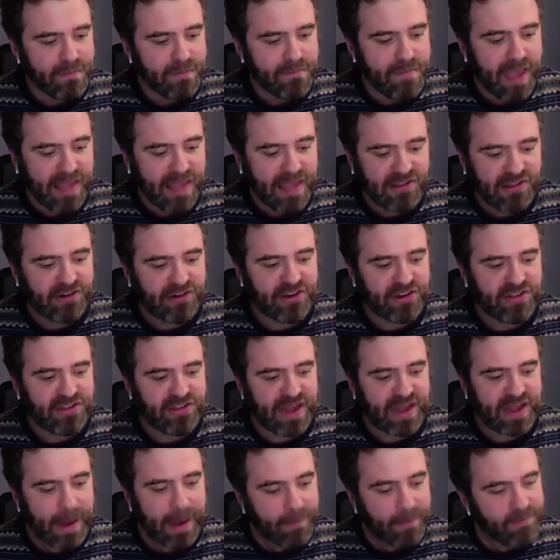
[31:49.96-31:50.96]
messages
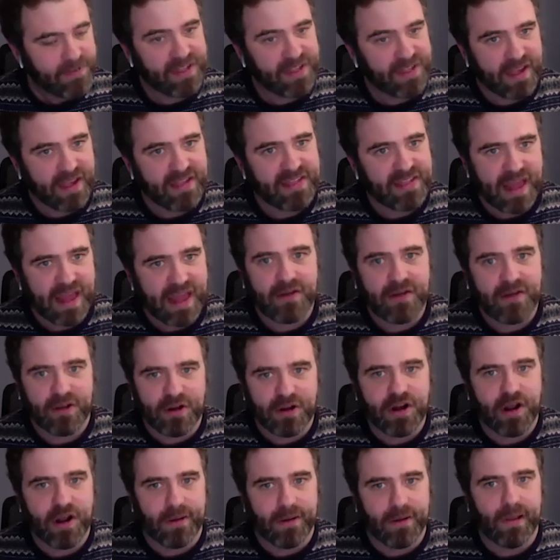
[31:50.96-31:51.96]
that emphasize that
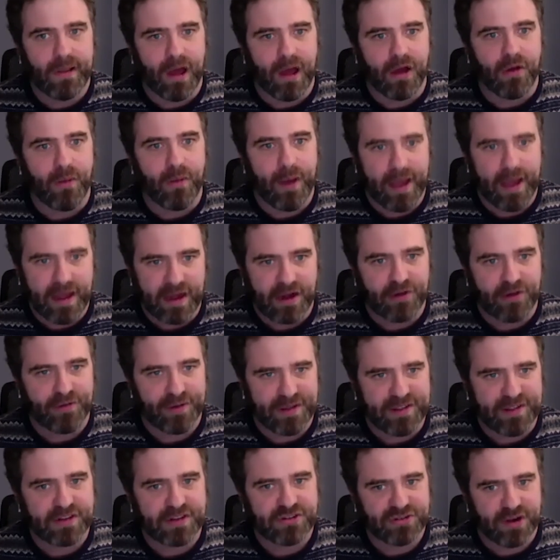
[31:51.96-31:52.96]
could go a long way in
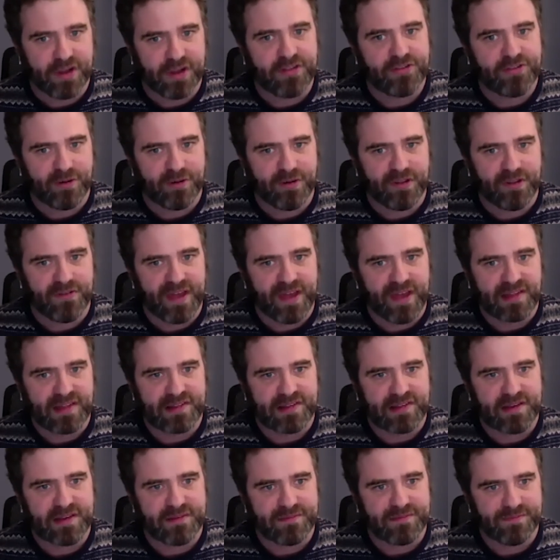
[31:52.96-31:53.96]
increasing trust toward the
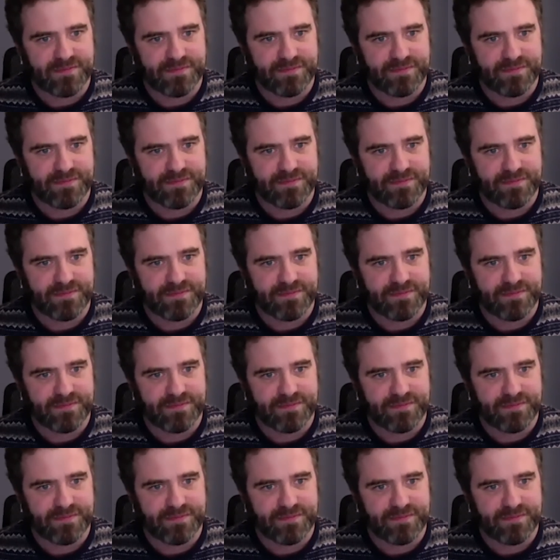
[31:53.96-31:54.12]
vaccine.